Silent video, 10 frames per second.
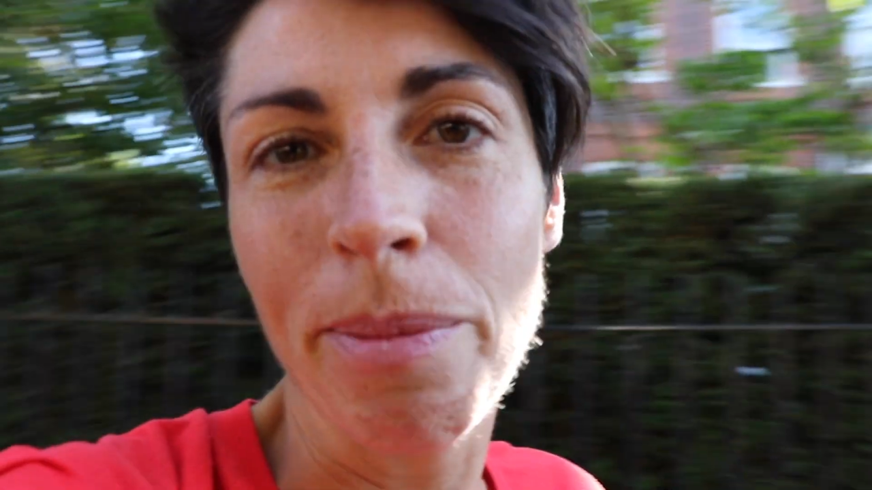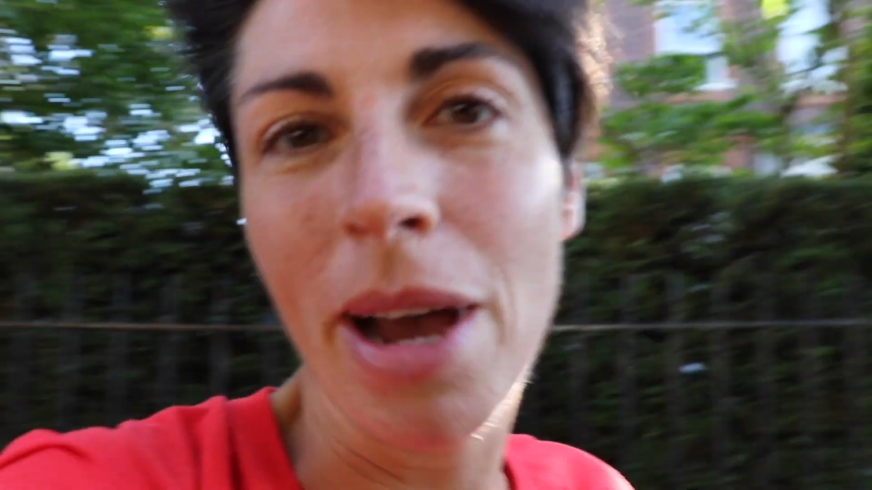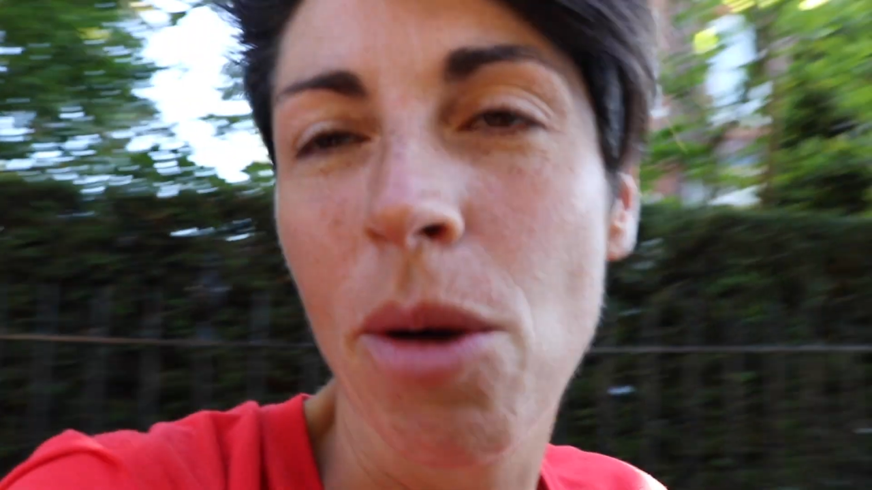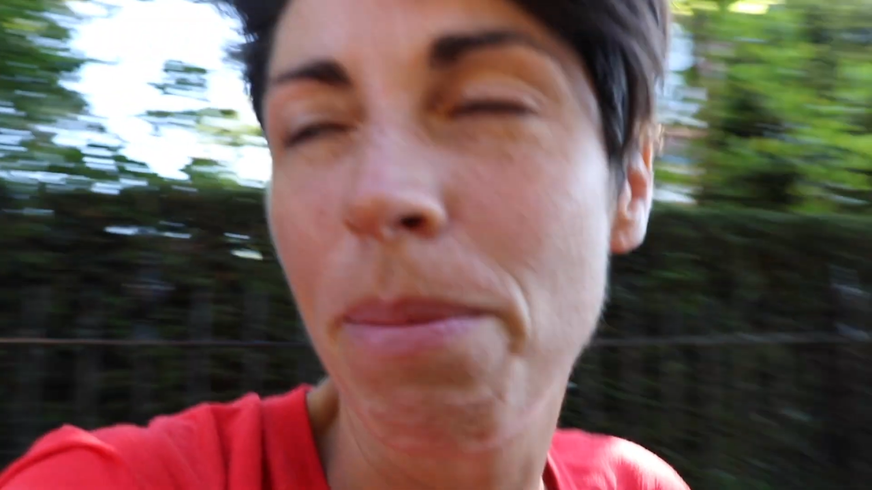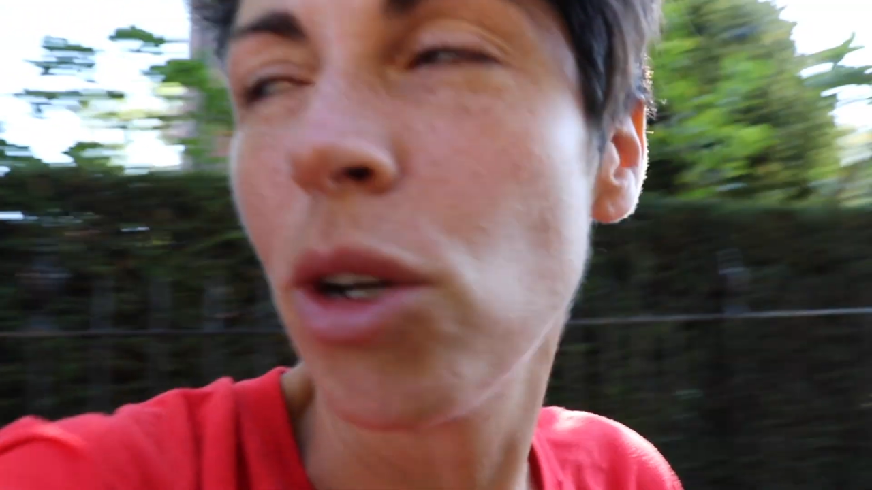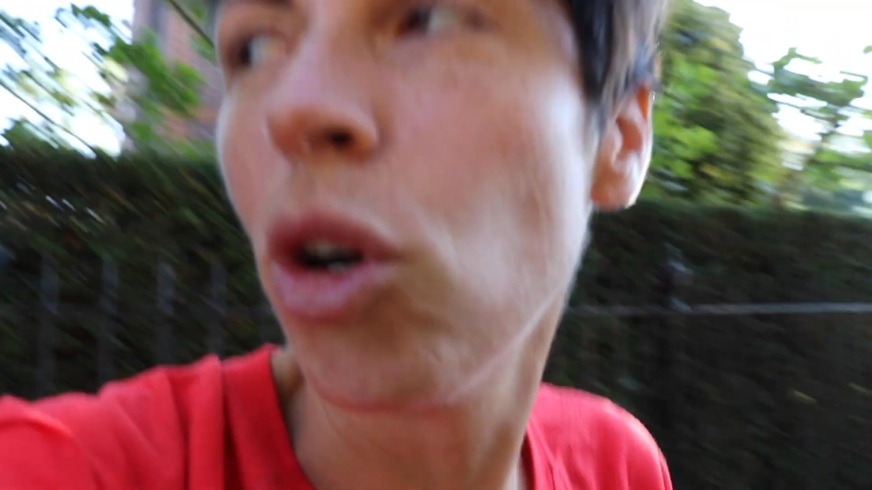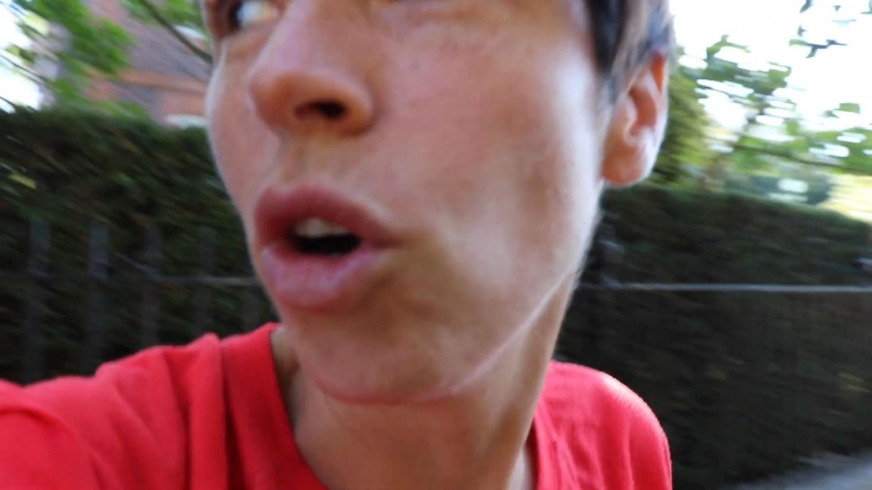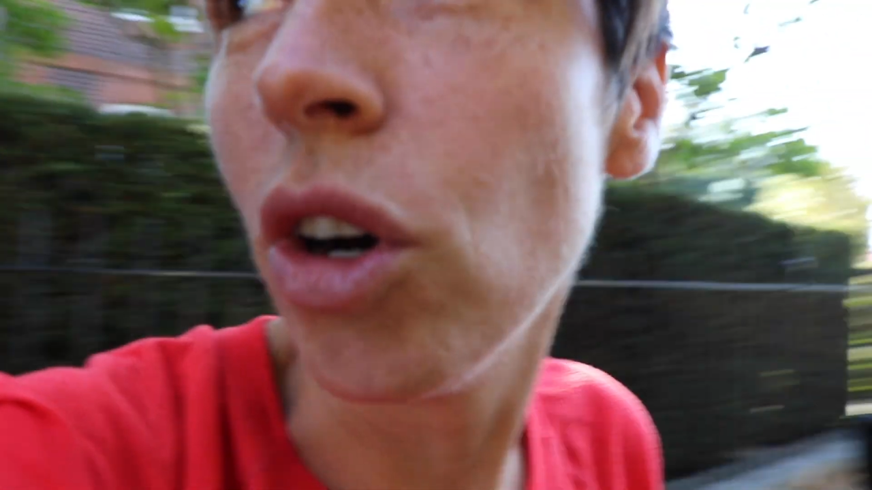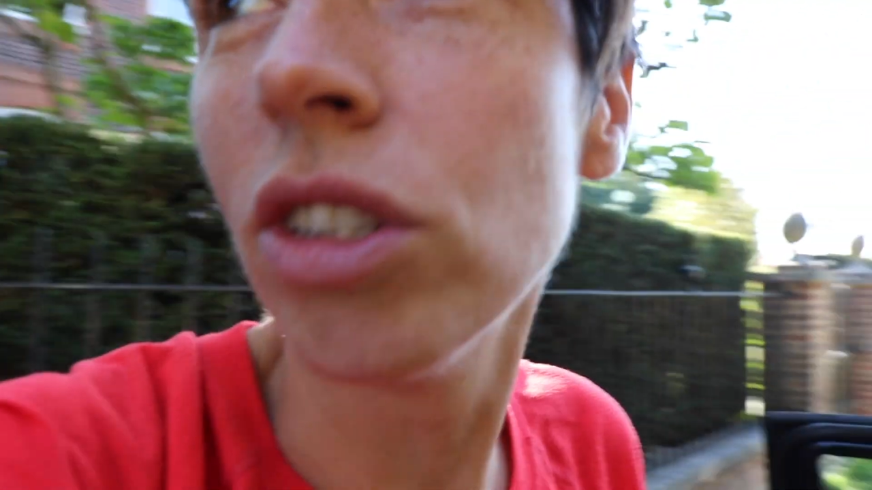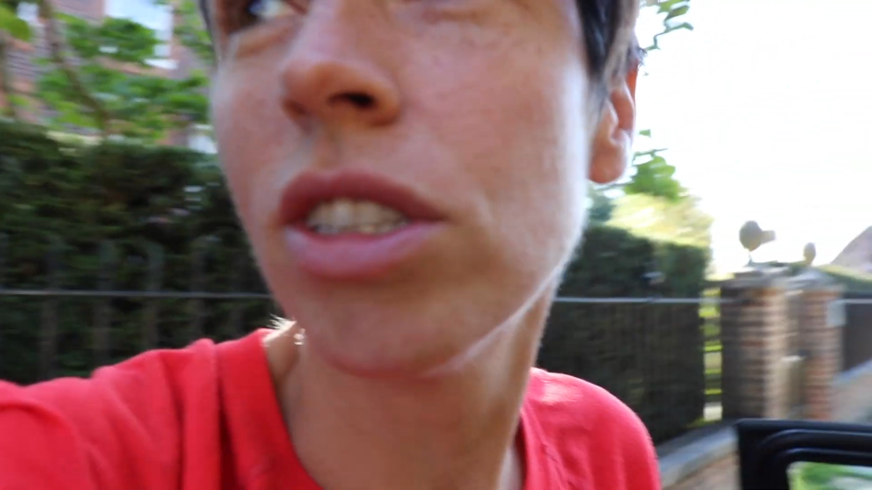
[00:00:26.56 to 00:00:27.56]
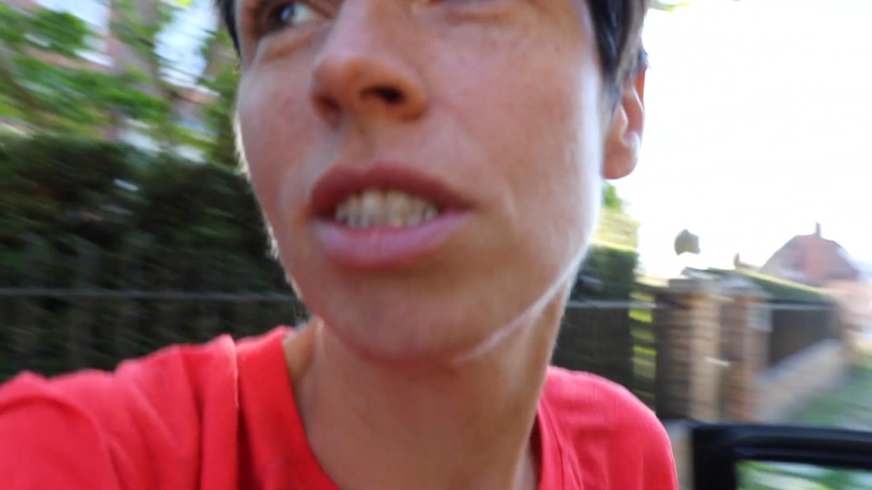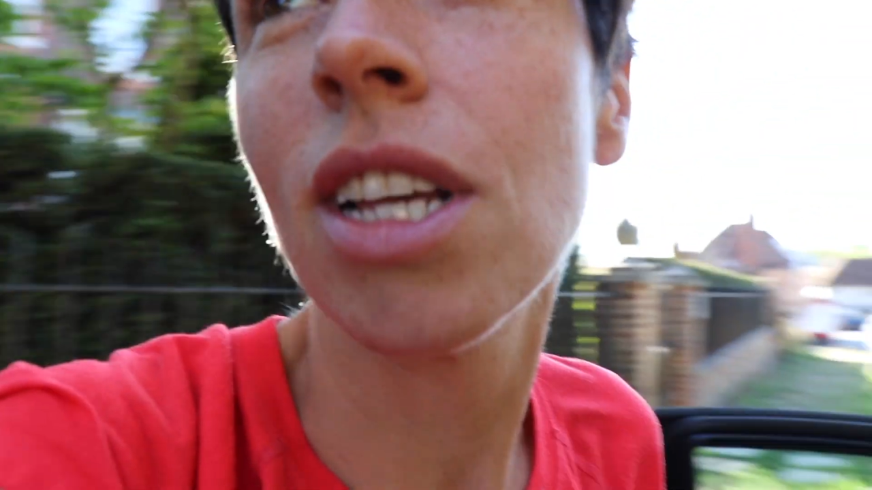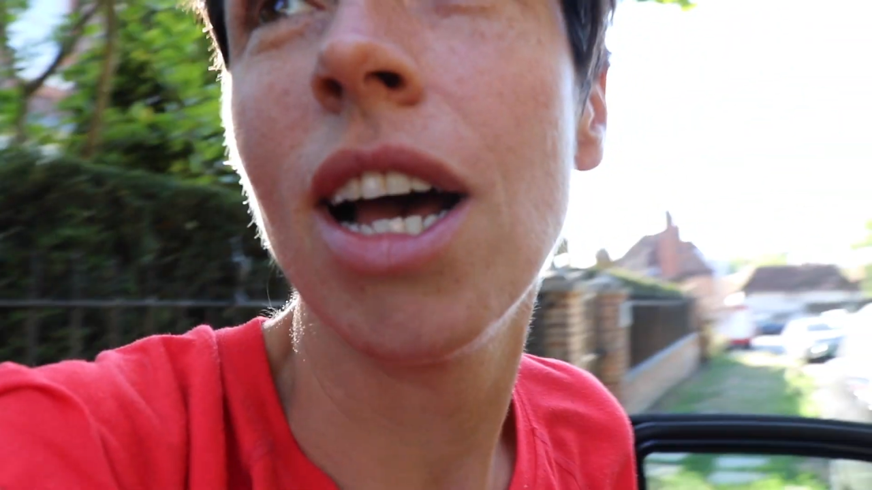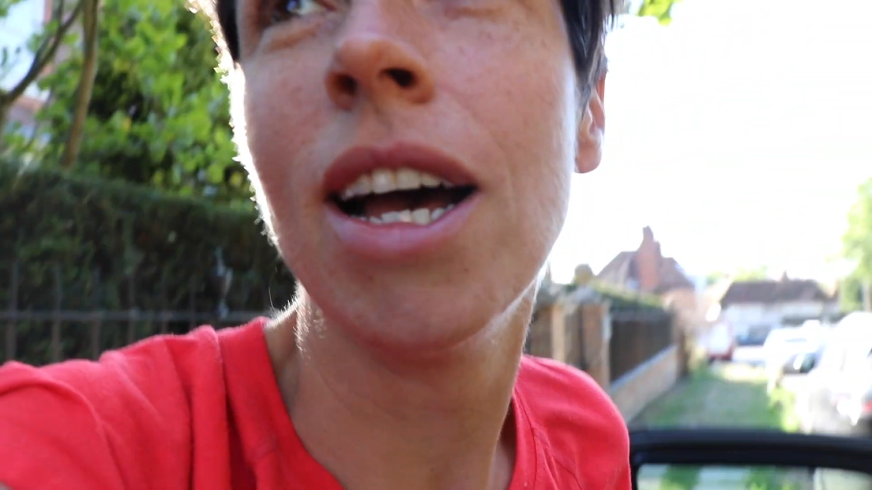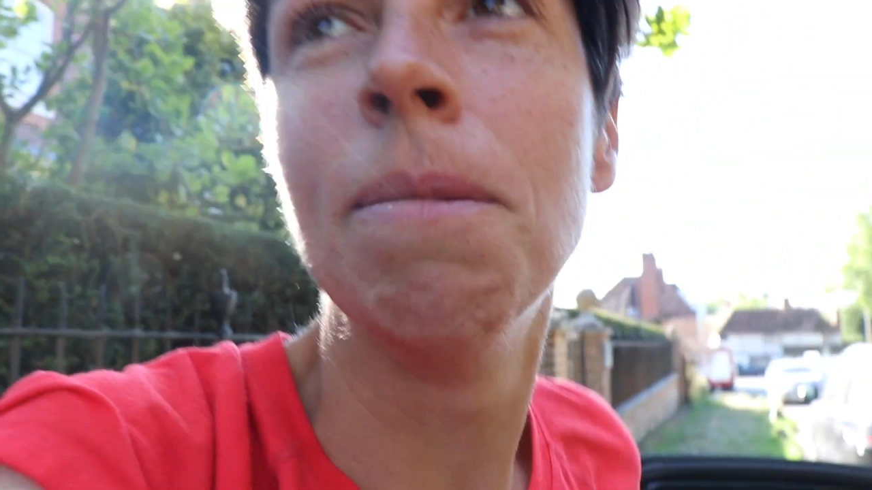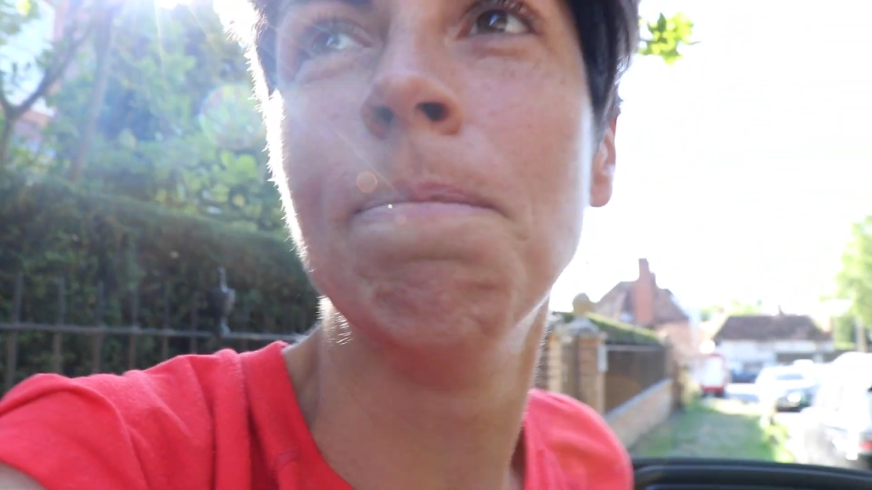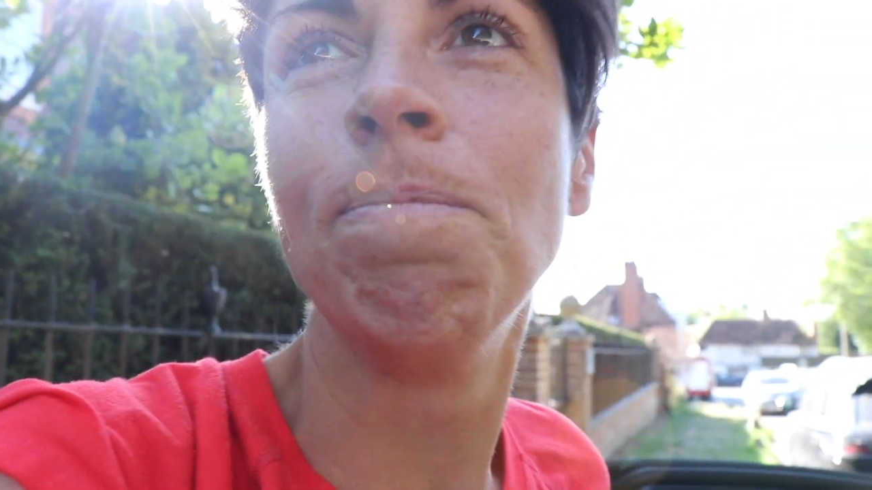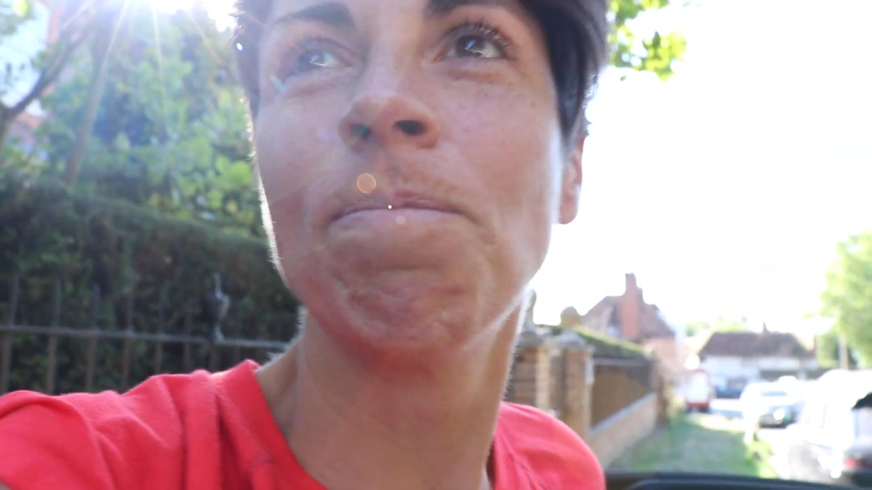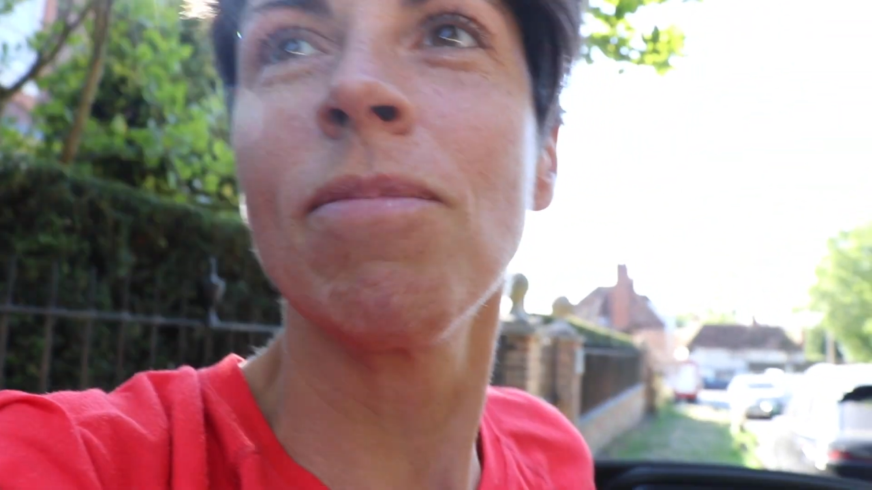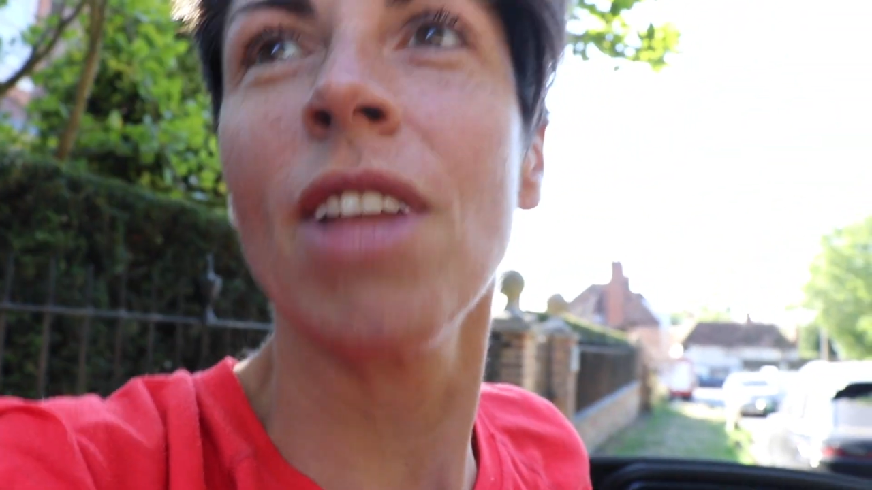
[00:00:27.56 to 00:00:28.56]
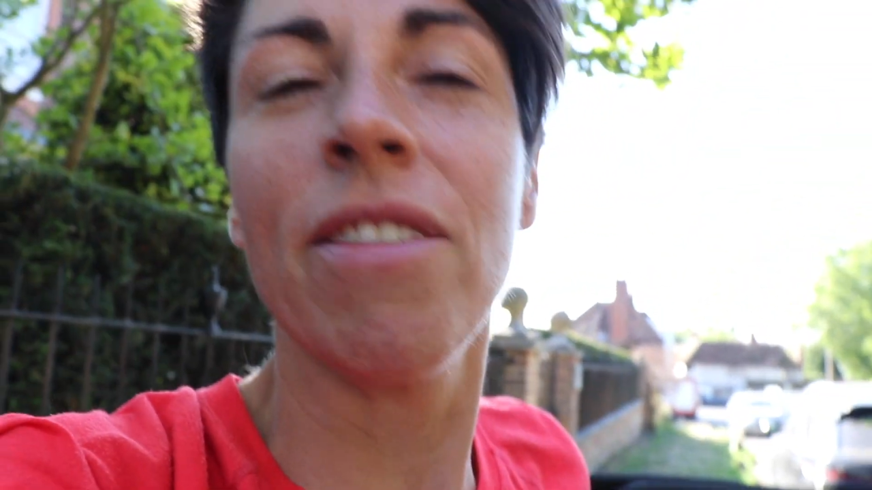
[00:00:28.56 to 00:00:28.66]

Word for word: about because um,